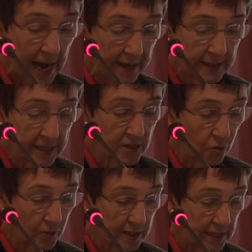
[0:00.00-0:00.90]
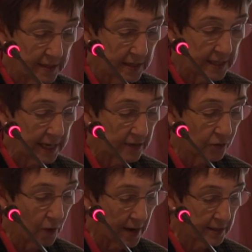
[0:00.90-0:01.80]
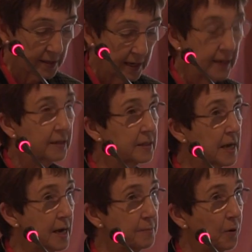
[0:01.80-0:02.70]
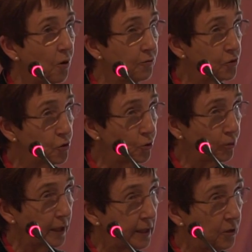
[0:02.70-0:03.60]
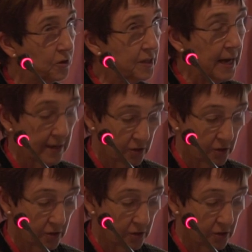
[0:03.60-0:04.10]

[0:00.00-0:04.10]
And it isn't always easy to get the right type of tool that looks at